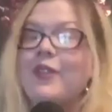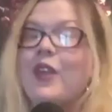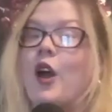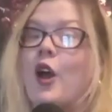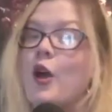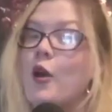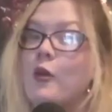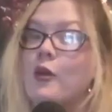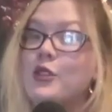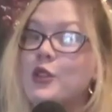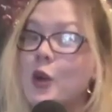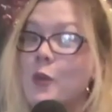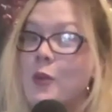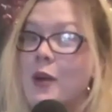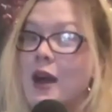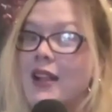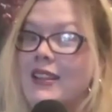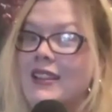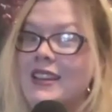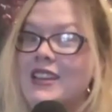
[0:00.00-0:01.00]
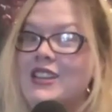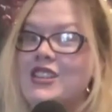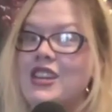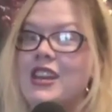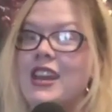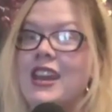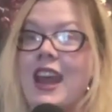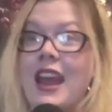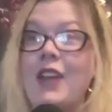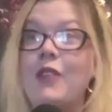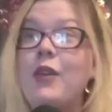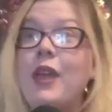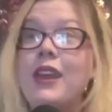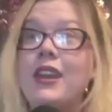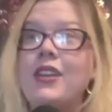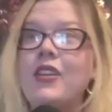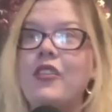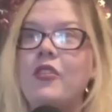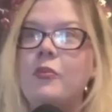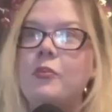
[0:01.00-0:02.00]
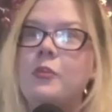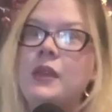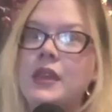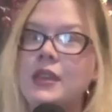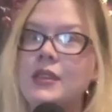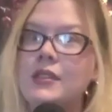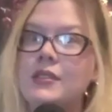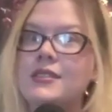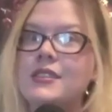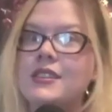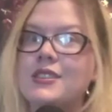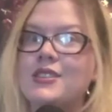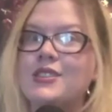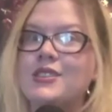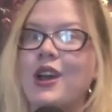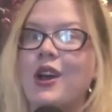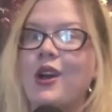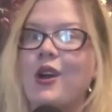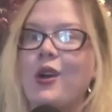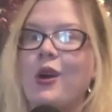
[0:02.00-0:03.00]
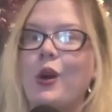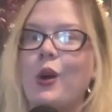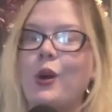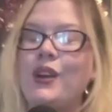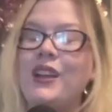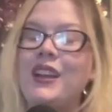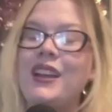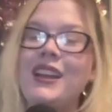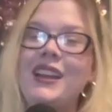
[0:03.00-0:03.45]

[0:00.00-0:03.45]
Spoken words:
Oh, no pollination, and I don't get enough bees. So